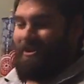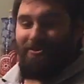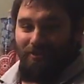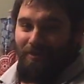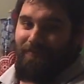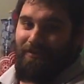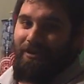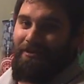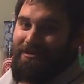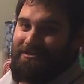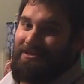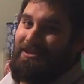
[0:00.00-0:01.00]
So if you
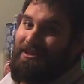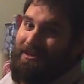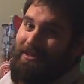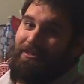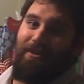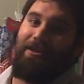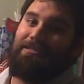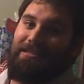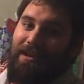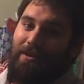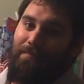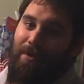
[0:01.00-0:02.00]
notice, the casino